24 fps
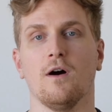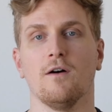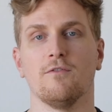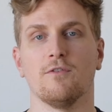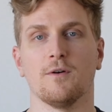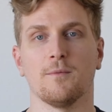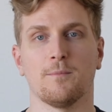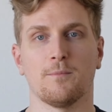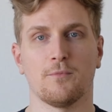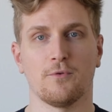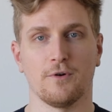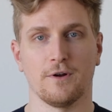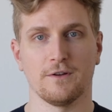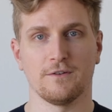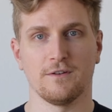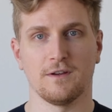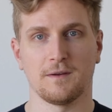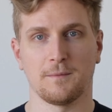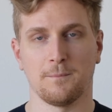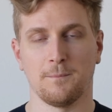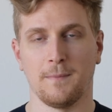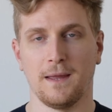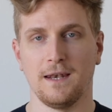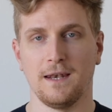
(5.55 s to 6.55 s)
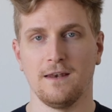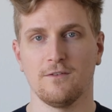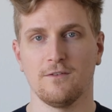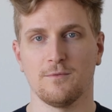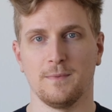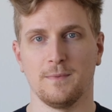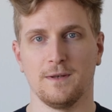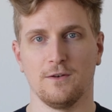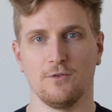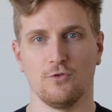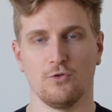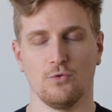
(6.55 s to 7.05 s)
of a project
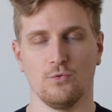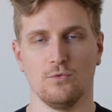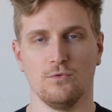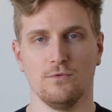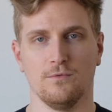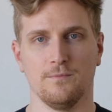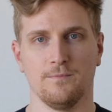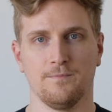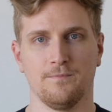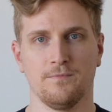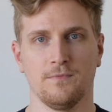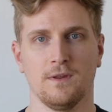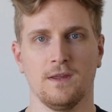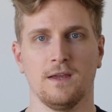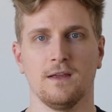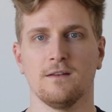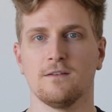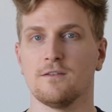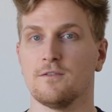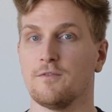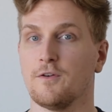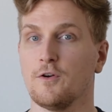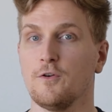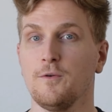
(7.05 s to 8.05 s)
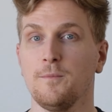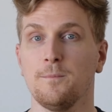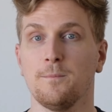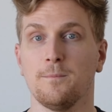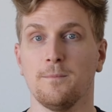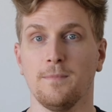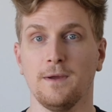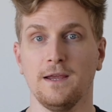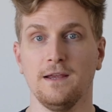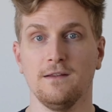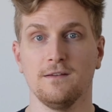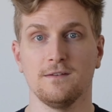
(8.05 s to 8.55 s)
management tool. It's a very
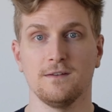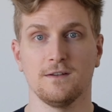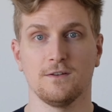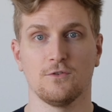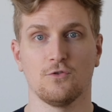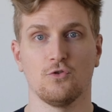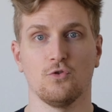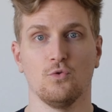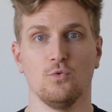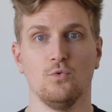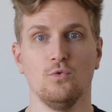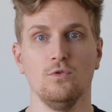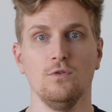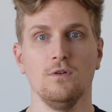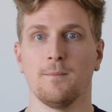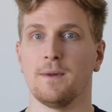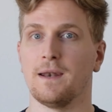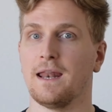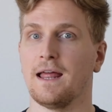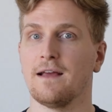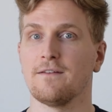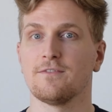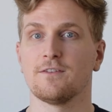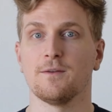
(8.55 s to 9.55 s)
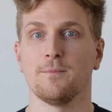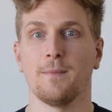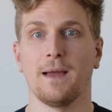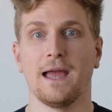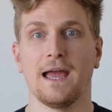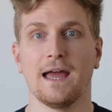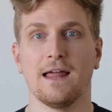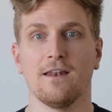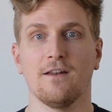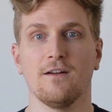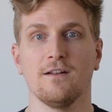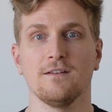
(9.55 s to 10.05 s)
basic tool, but it has some
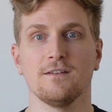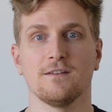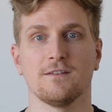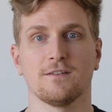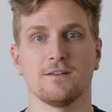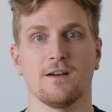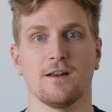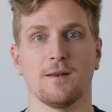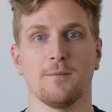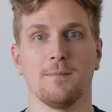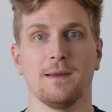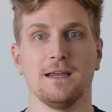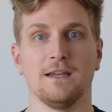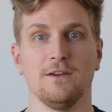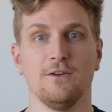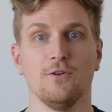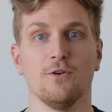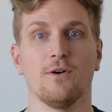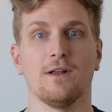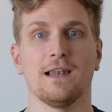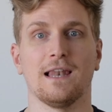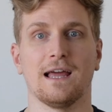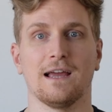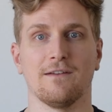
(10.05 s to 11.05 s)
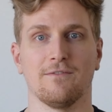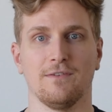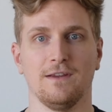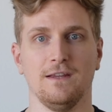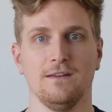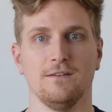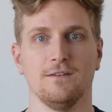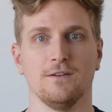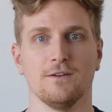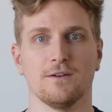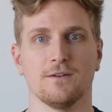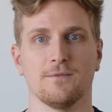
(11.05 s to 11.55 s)
add-ons that's going to make your life
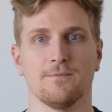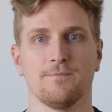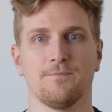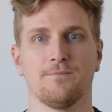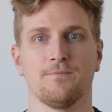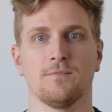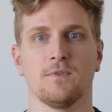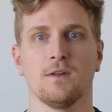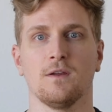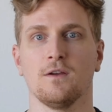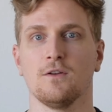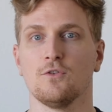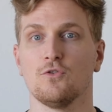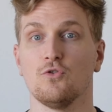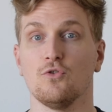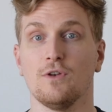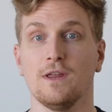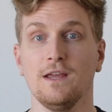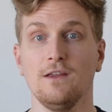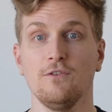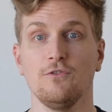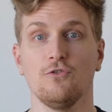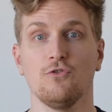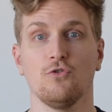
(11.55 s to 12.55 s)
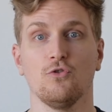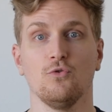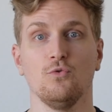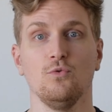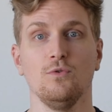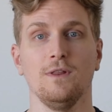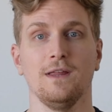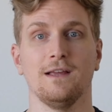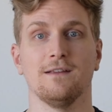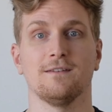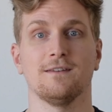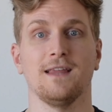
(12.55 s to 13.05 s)
easier. Today's
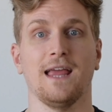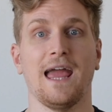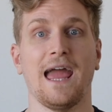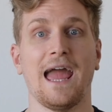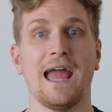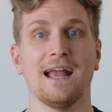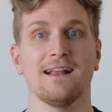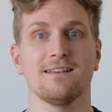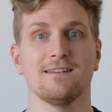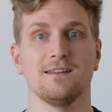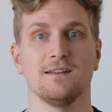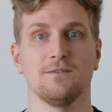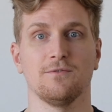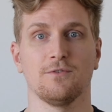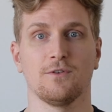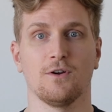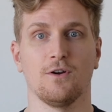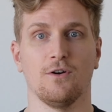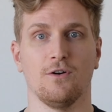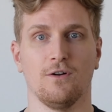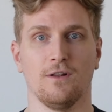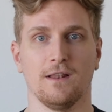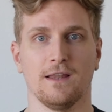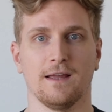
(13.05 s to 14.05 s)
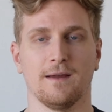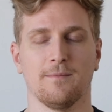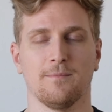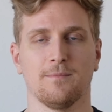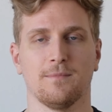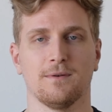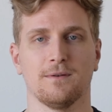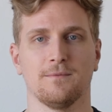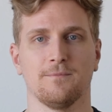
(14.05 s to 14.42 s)
tool is ActiveCollab.